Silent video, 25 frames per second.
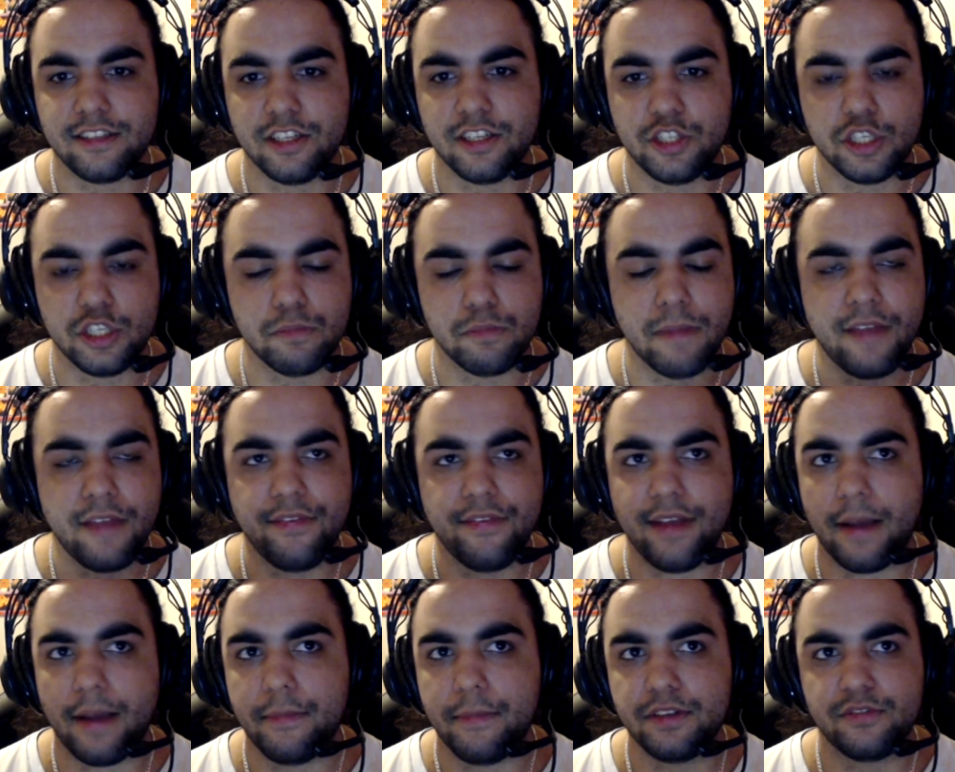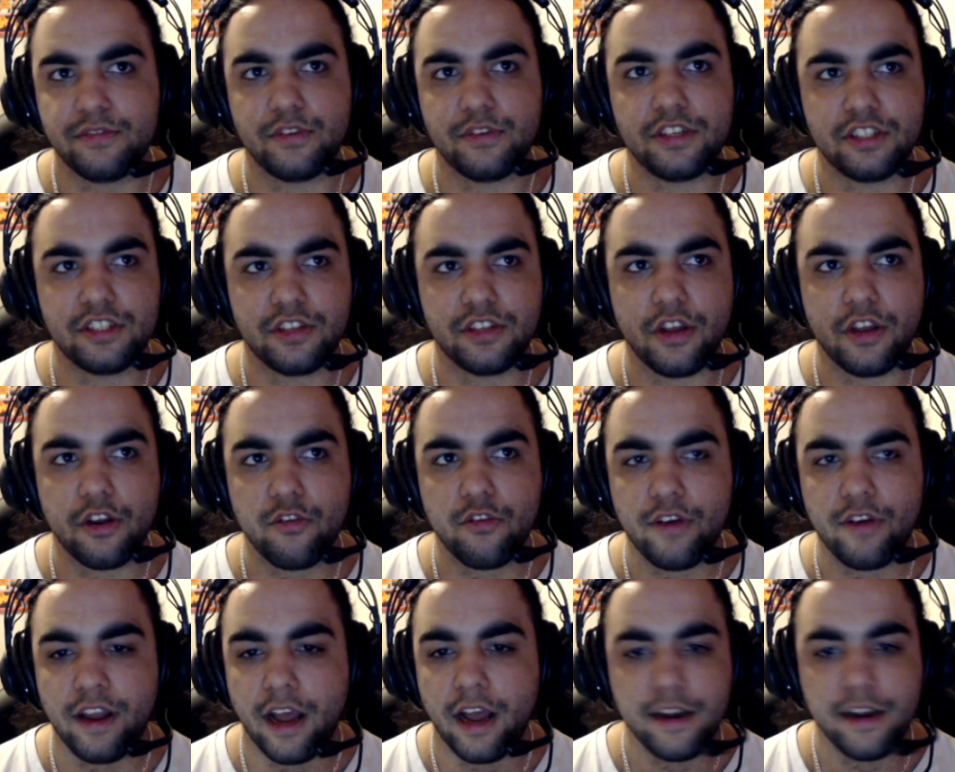It just made the atmosphere so
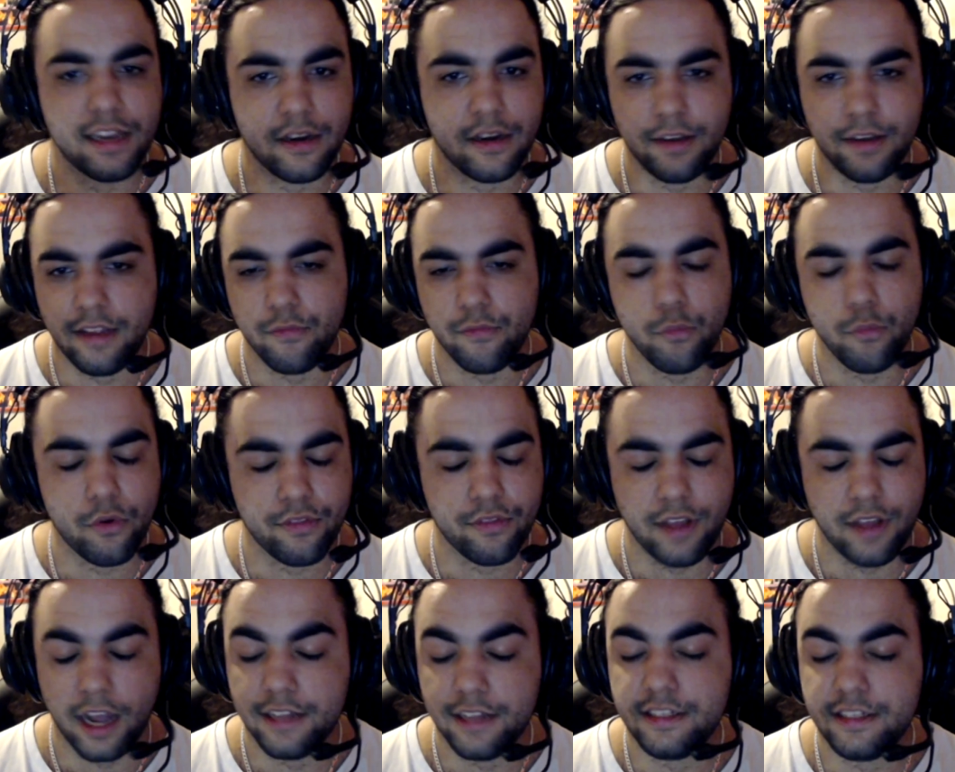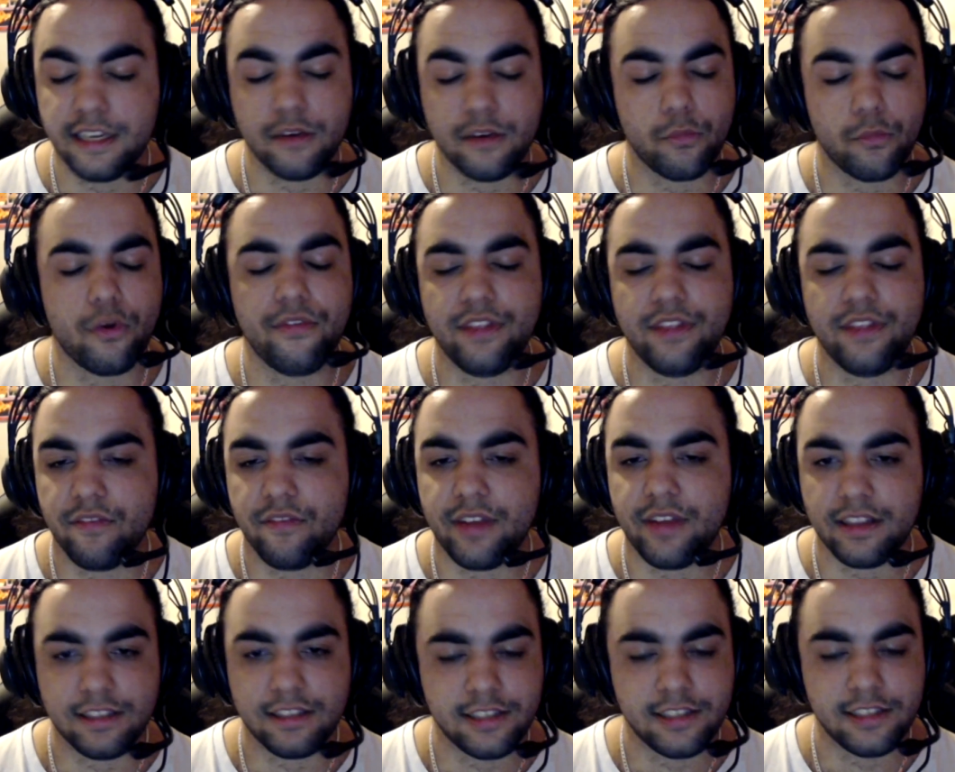great. I didn't want the
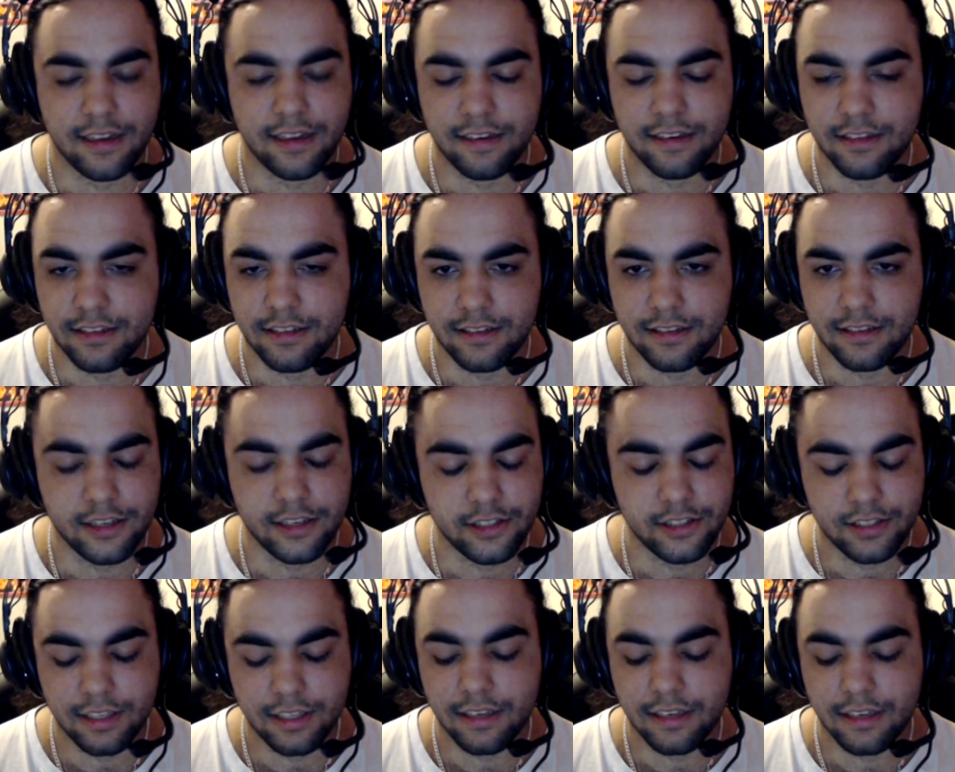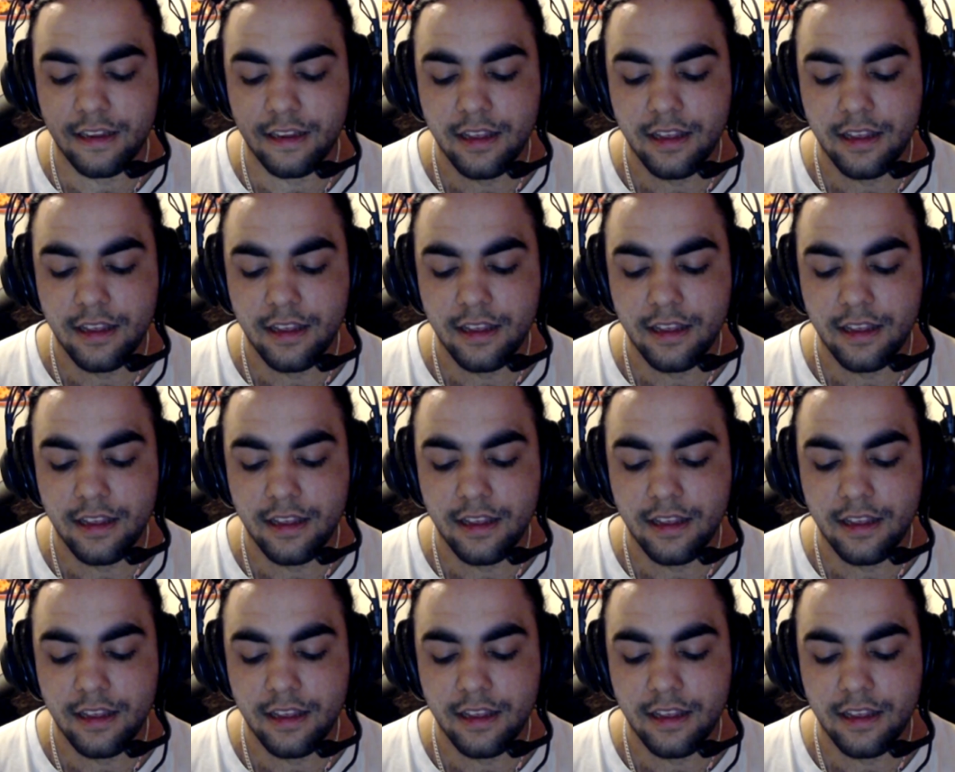event to end. I just didn't.